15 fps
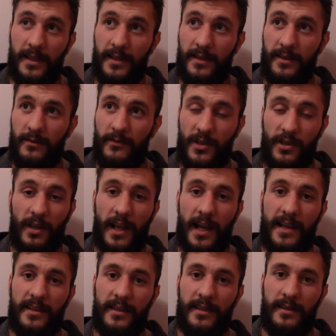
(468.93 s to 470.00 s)
is
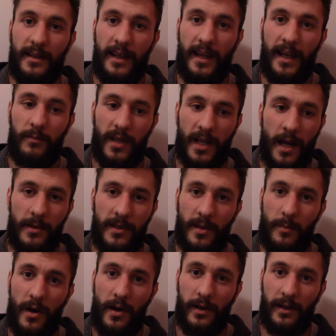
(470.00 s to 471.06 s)
visualizing and becoming the
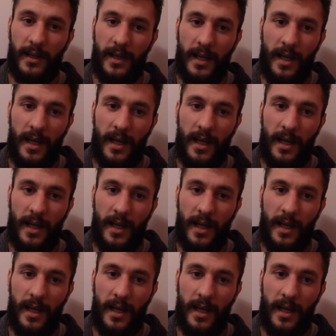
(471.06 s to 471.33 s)
part.